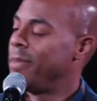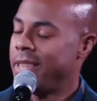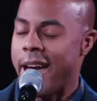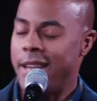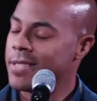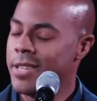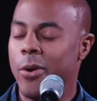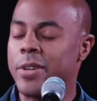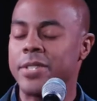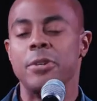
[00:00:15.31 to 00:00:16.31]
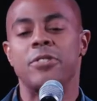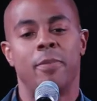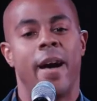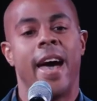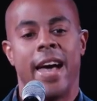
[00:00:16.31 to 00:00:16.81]
but that is no excuse
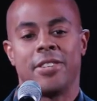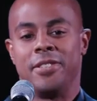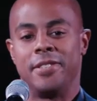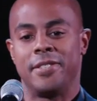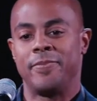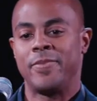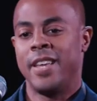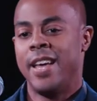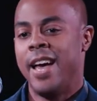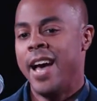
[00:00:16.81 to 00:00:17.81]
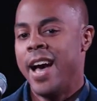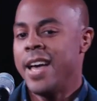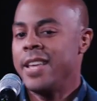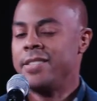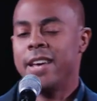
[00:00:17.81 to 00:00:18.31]
for my actions.
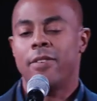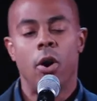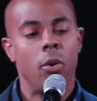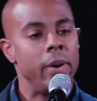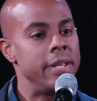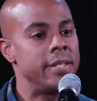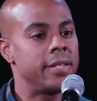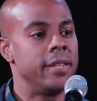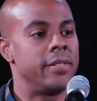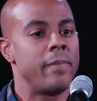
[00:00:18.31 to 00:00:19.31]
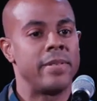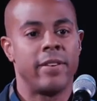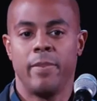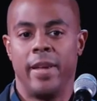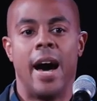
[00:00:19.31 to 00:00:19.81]
You see, I've always considered
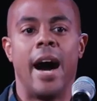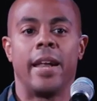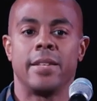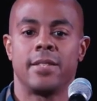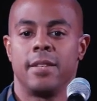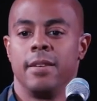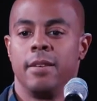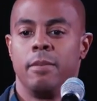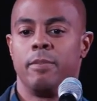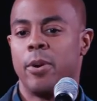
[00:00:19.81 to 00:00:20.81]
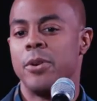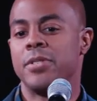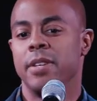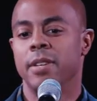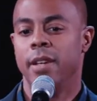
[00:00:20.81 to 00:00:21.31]
myself to be an honest
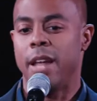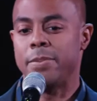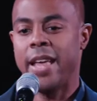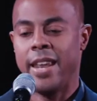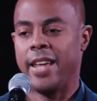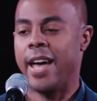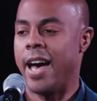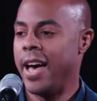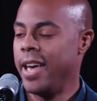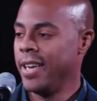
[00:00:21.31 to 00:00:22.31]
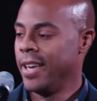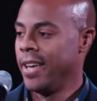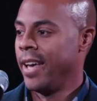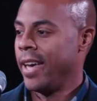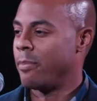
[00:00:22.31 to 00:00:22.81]
person, an upstanding guy,
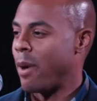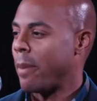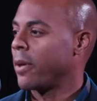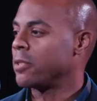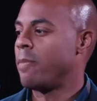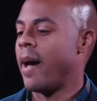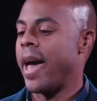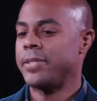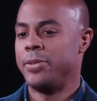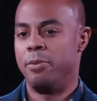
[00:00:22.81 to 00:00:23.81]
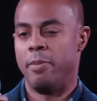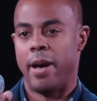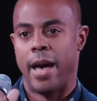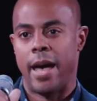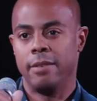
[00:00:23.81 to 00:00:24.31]
and it probably goes back to
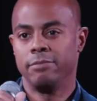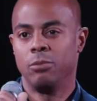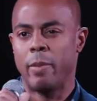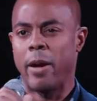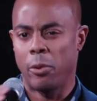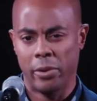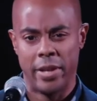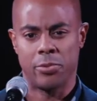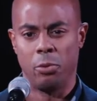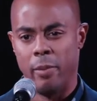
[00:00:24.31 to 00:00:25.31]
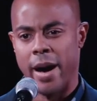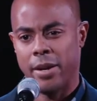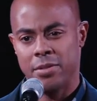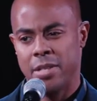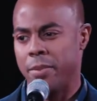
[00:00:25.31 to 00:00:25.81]
my, one of my earliest role
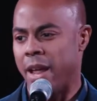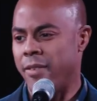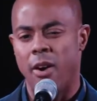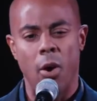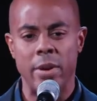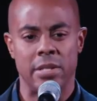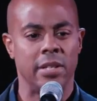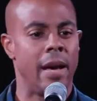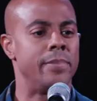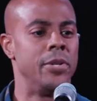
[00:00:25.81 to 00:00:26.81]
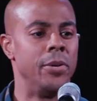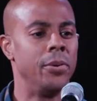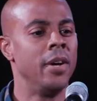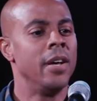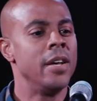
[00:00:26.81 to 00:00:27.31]
models, someone I've always looked up
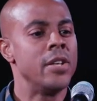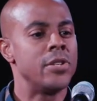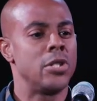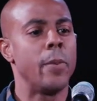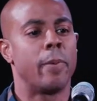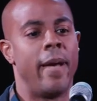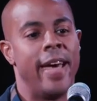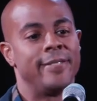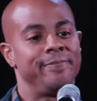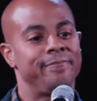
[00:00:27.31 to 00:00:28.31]
to Superman.